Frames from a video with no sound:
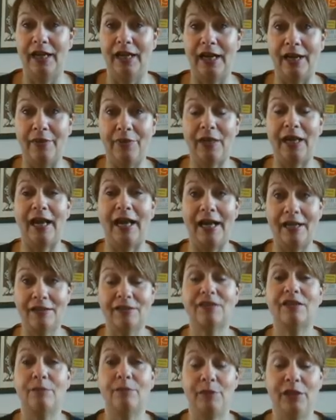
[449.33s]
And there
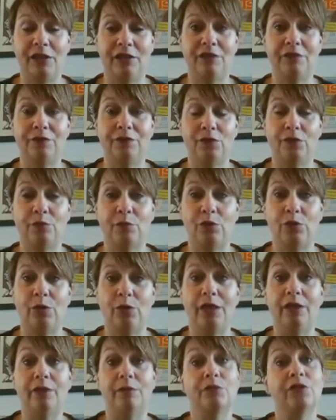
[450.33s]
has to be a difference
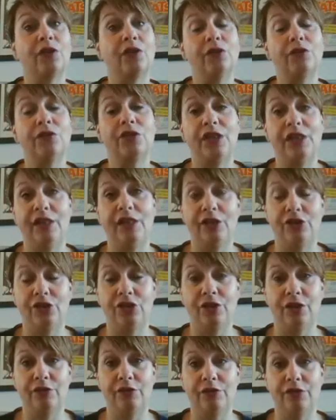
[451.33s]
between them, so your
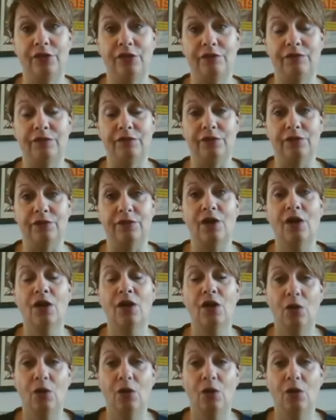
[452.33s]
teenager knows the difference.